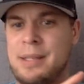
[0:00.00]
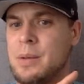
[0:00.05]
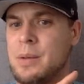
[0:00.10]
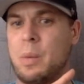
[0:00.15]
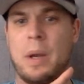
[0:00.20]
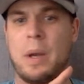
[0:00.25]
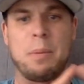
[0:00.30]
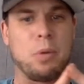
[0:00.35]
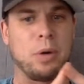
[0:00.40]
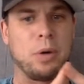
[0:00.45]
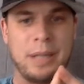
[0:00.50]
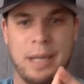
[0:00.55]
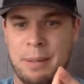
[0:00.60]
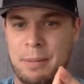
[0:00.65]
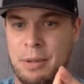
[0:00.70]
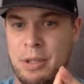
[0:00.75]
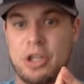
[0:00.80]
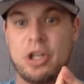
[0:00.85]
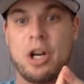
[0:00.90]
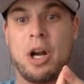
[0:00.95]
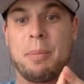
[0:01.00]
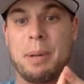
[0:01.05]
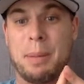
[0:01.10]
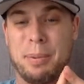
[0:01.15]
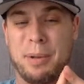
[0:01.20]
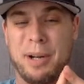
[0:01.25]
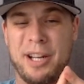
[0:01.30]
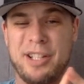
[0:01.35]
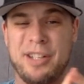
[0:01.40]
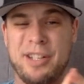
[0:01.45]
so way more time in the shot
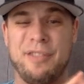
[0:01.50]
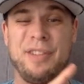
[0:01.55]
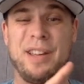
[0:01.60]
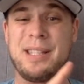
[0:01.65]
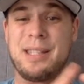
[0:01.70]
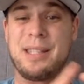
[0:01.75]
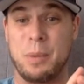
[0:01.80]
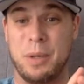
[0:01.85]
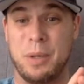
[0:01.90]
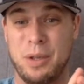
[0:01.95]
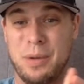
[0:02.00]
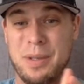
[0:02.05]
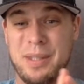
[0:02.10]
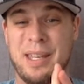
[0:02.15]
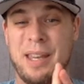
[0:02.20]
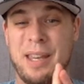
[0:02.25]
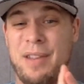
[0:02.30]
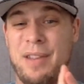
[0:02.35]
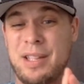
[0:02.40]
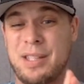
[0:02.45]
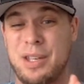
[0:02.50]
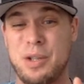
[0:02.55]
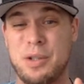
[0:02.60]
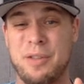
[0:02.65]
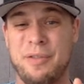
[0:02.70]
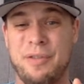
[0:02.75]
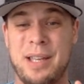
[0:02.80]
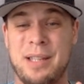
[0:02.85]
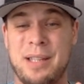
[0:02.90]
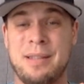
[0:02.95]
preparation phase than we do the save
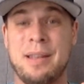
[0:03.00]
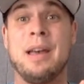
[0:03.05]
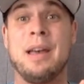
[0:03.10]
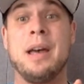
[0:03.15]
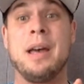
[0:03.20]
execution phase.